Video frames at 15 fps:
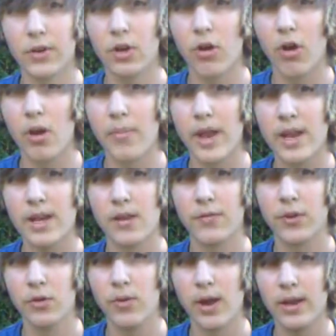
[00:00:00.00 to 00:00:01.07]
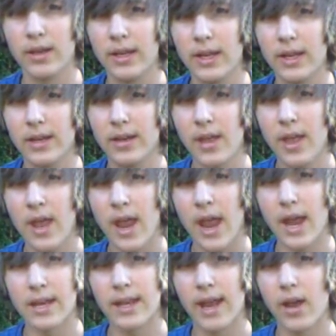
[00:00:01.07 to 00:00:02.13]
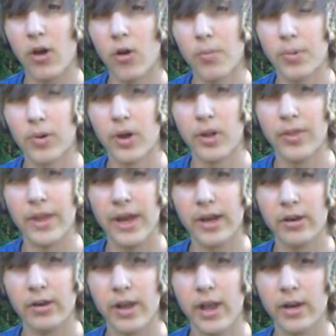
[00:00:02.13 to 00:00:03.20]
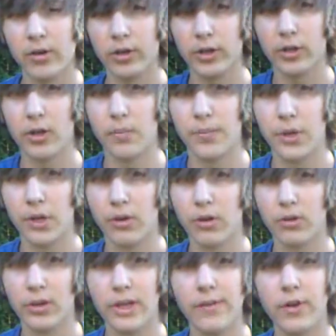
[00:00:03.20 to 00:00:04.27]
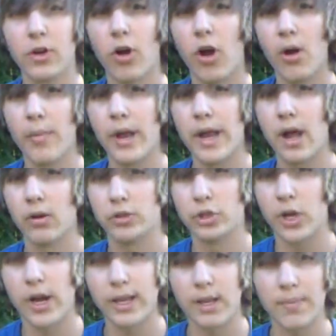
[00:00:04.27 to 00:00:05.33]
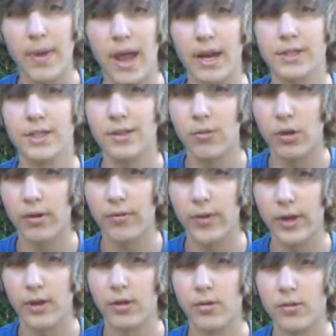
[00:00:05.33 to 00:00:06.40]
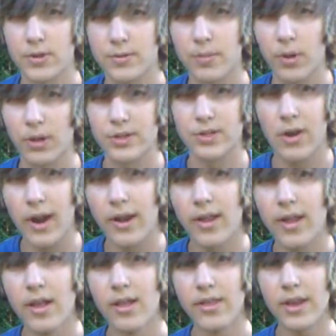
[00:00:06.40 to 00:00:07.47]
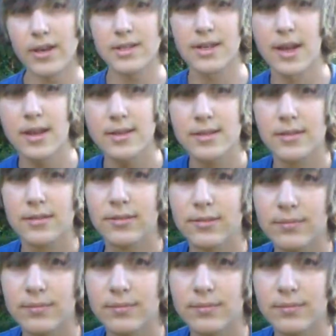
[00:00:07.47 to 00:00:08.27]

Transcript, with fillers: leave a comment. If you need any help on the internet or your computer, leave a comment. I'll try to get back to you on a video response. Alright, thanks, guys.